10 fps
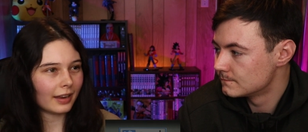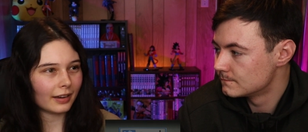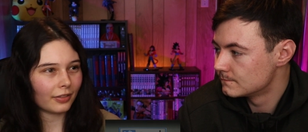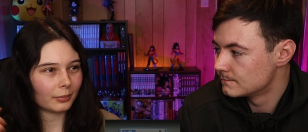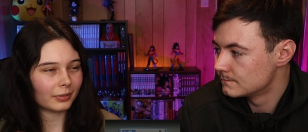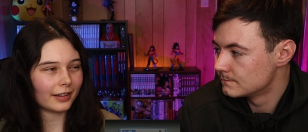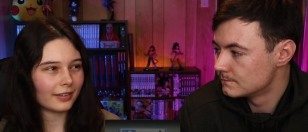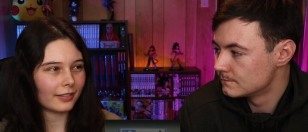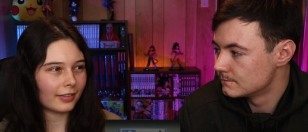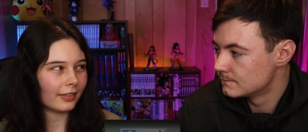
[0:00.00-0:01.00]
Speaker 1: in other
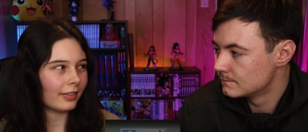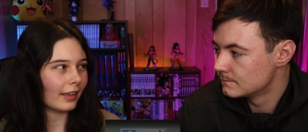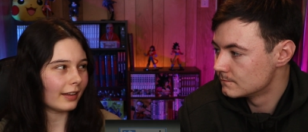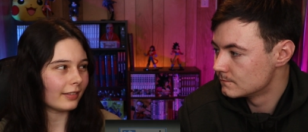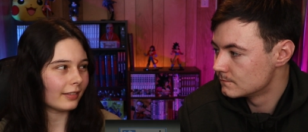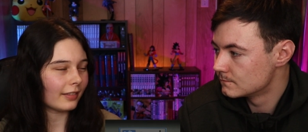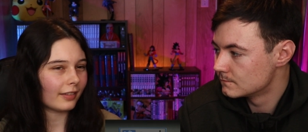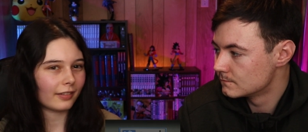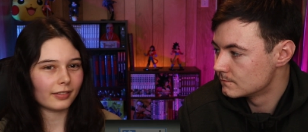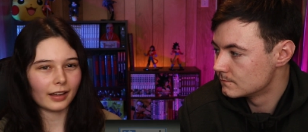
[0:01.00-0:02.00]
places they
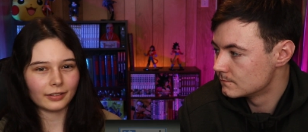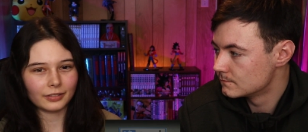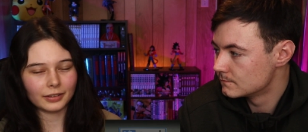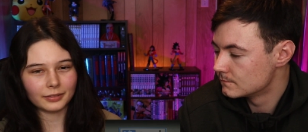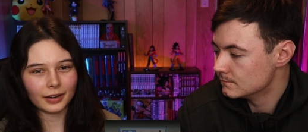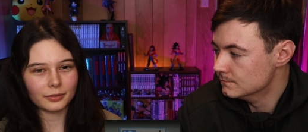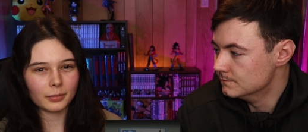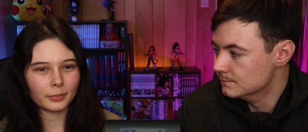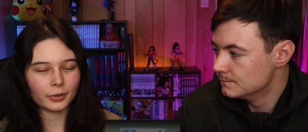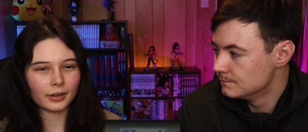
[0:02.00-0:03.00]
I don't know. I
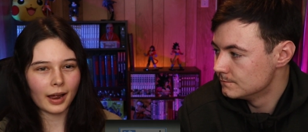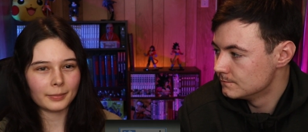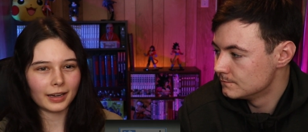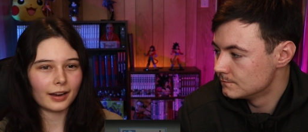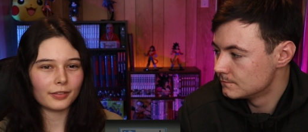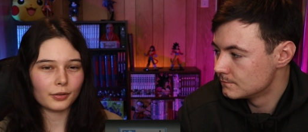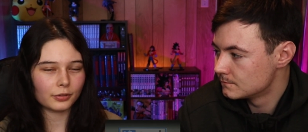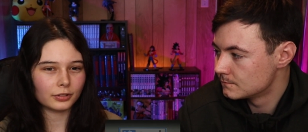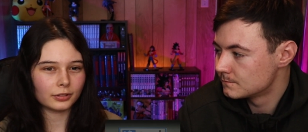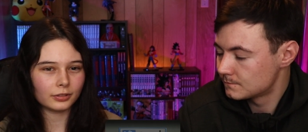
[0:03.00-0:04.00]
don't mm. remember what, how many eyes
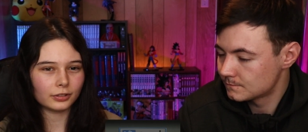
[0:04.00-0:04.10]
those